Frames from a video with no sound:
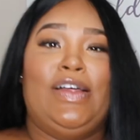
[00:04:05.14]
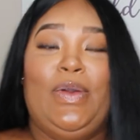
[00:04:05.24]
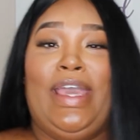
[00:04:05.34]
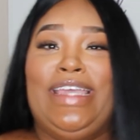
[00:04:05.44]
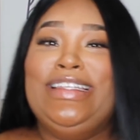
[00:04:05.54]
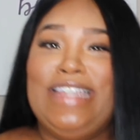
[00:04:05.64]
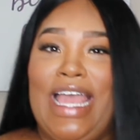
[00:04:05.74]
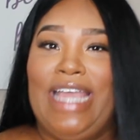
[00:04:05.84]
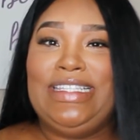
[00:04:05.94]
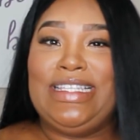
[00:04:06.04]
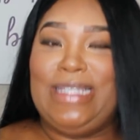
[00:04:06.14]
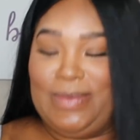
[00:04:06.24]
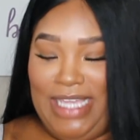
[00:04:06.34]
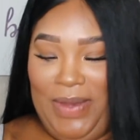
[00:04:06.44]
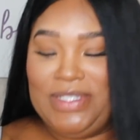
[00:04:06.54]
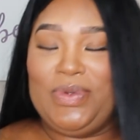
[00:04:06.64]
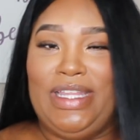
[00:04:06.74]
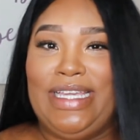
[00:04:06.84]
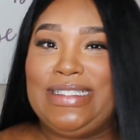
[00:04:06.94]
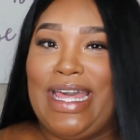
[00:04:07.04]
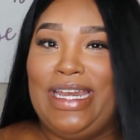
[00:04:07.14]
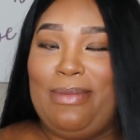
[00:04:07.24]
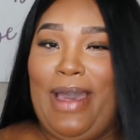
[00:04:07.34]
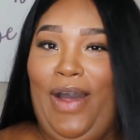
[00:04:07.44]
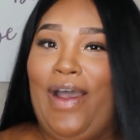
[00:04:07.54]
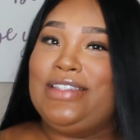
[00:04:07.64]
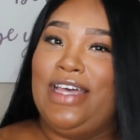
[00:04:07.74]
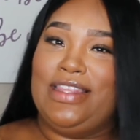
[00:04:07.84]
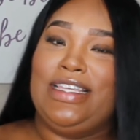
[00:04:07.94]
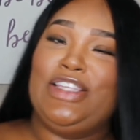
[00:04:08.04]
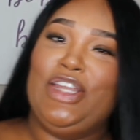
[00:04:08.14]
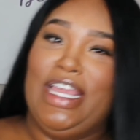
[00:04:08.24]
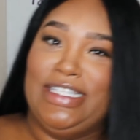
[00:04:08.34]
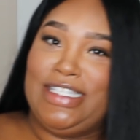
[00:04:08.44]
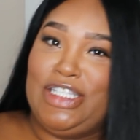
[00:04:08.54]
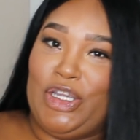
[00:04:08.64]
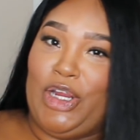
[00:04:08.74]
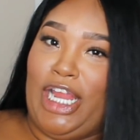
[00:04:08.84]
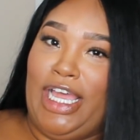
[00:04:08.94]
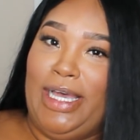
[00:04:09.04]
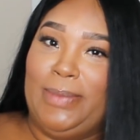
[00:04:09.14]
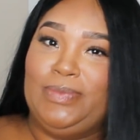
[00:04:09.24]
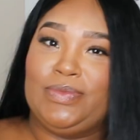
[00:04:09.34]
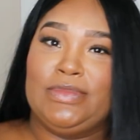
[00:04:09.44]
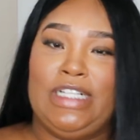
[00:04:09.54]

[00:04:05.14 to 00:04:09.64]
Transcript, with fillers: Okay, next is something I was really excited about. I saw these on Instagram.